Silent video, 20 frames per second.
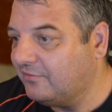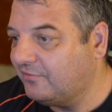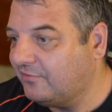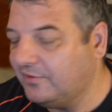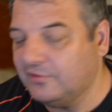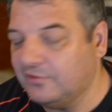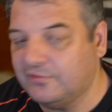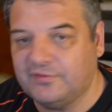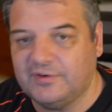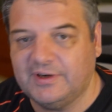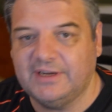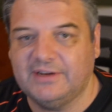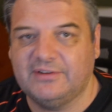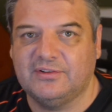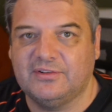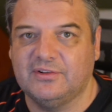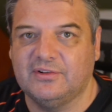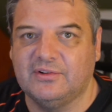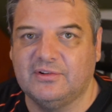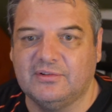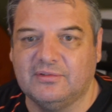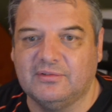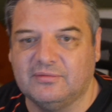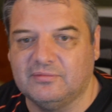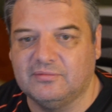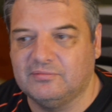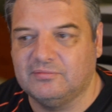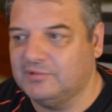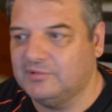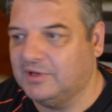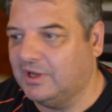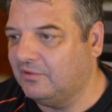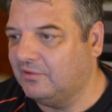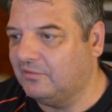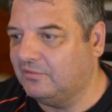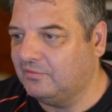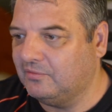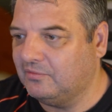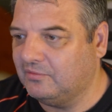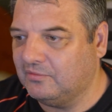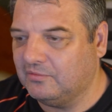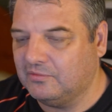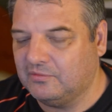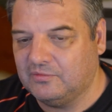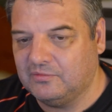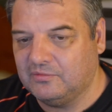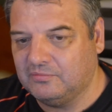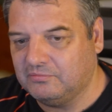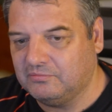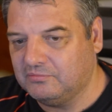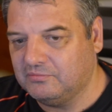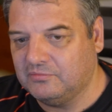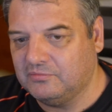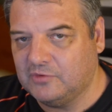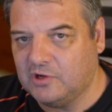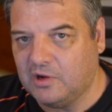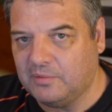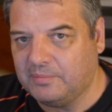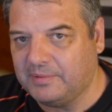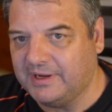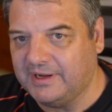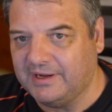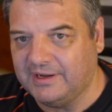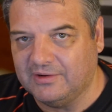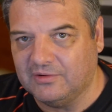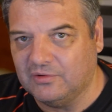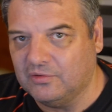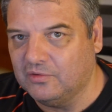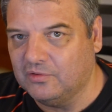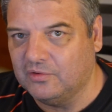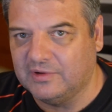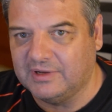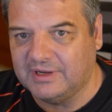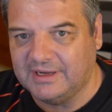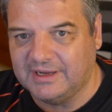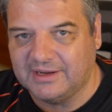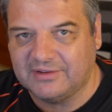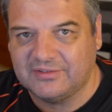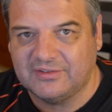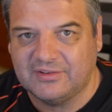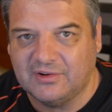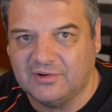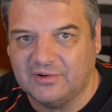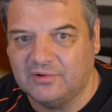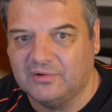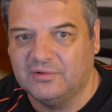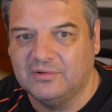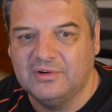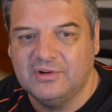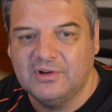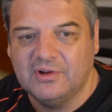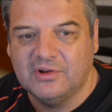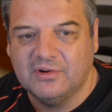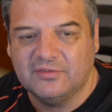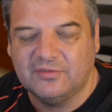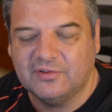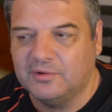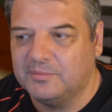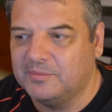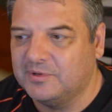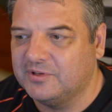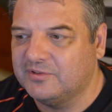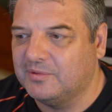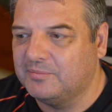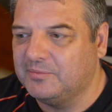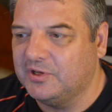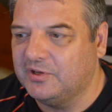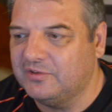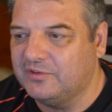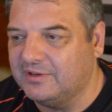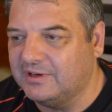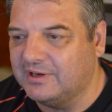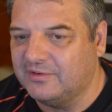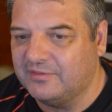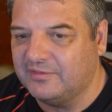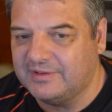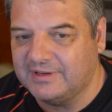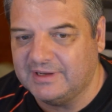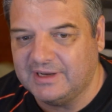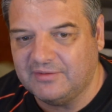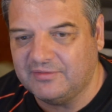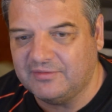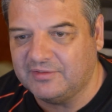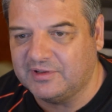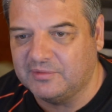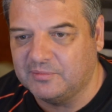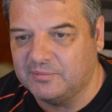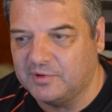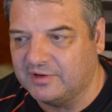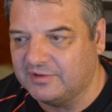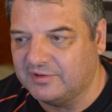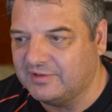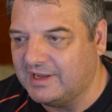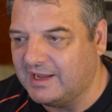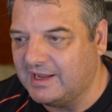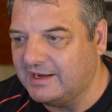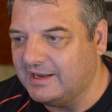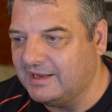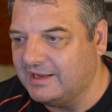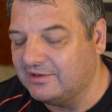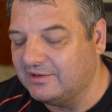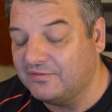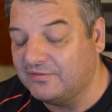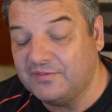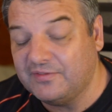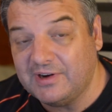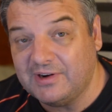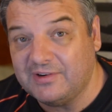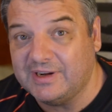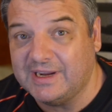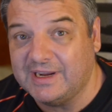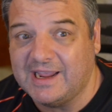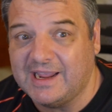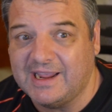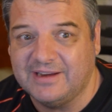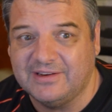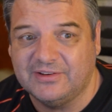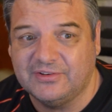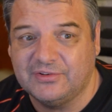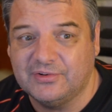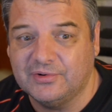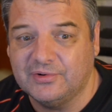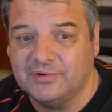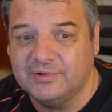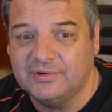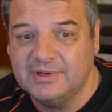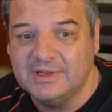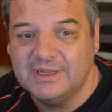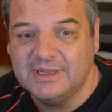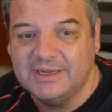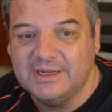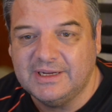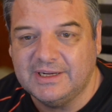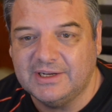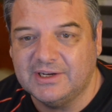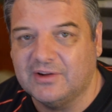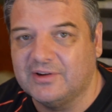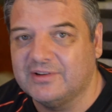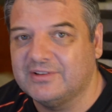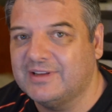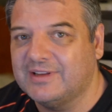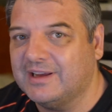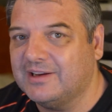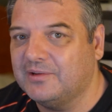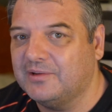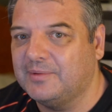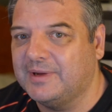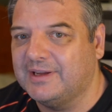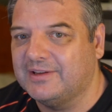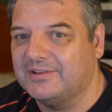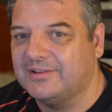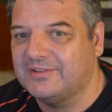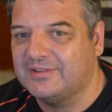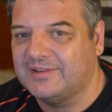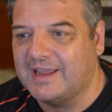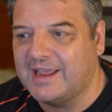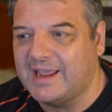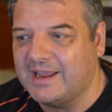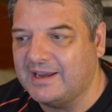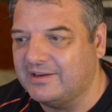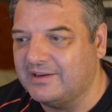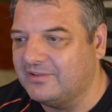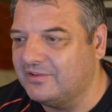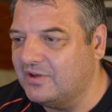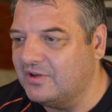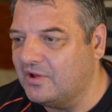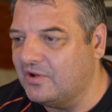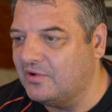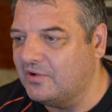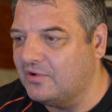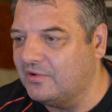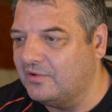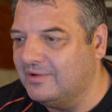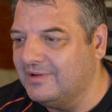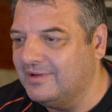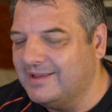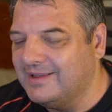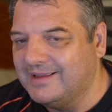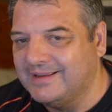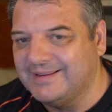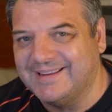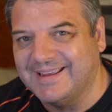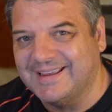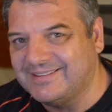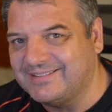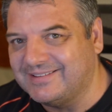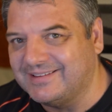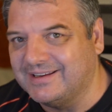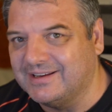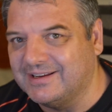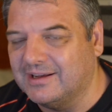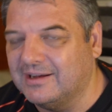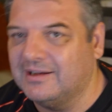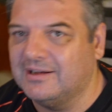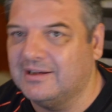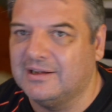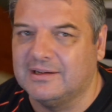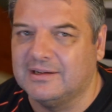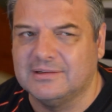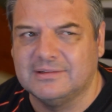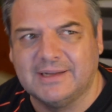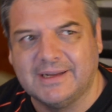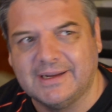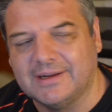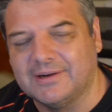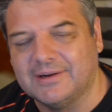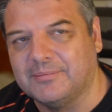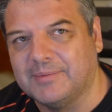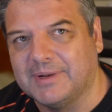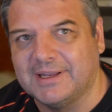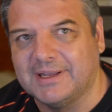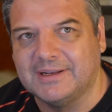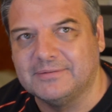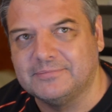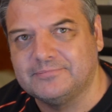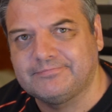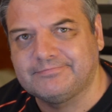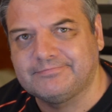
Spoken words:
feel free to copy all the Excel formulas I'm using and everything. Everything works out. It's a very handy tool. You know exactly where you stand. There's no guessing. Hang on a minute.